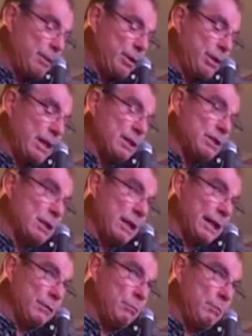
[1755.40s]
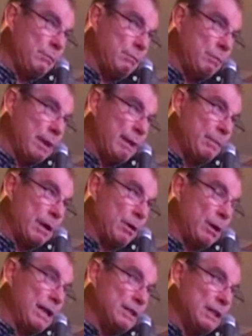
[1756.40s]
mean, things like
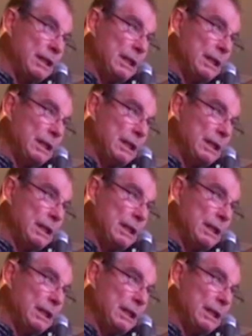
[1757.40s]
MRIs,